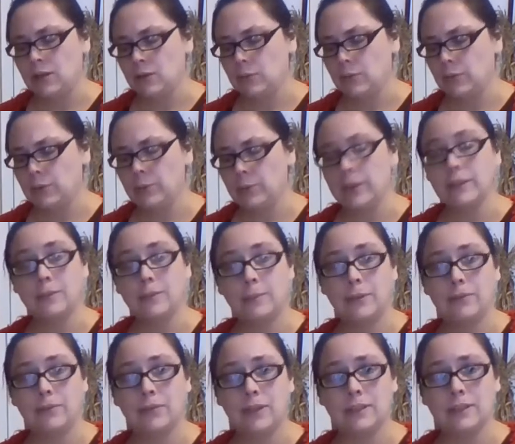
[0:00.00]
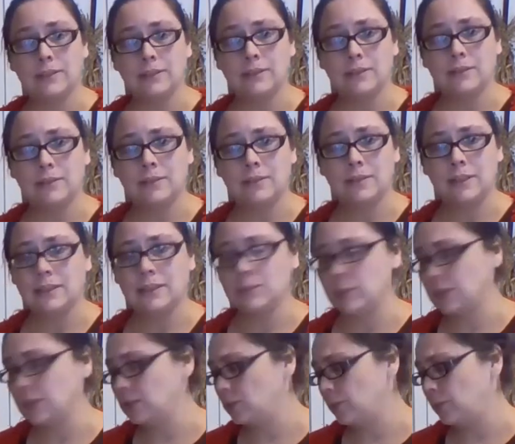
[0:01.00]
We want to be friends as
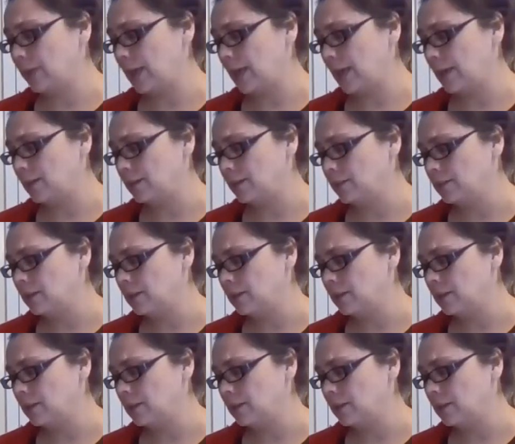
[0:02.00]
much as we can.